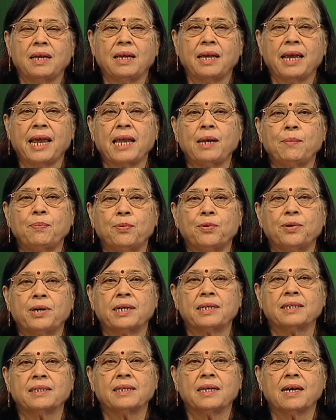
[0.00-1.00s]
end
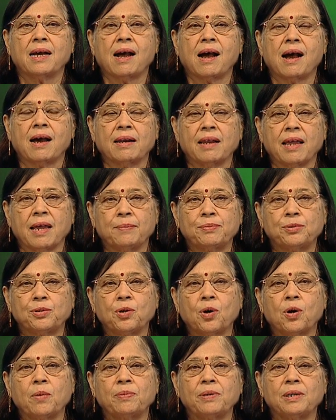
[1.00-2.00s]
products are
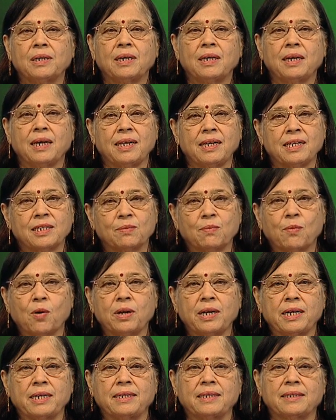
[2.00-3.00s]
absorbed in
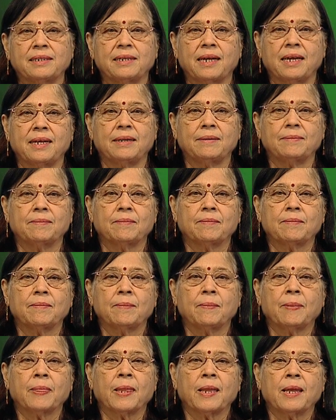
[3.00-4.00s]
small intestine.
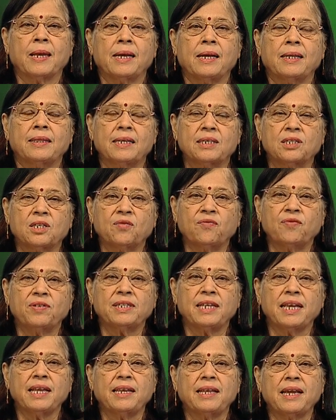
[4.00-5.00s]
The
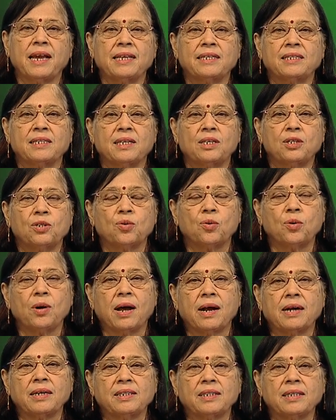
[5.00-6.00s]
surface area is too
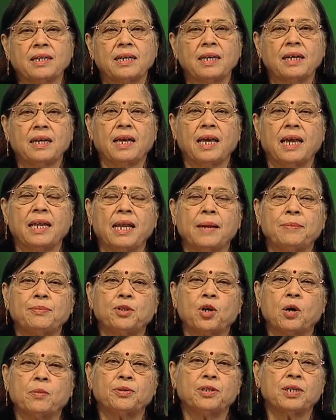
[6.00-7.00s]
large and
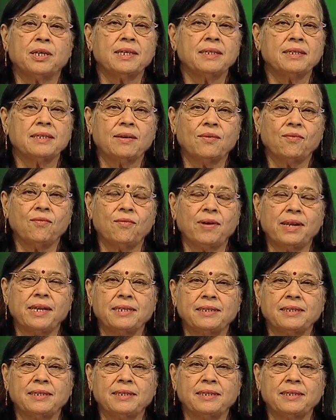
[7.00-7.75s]
absorption is very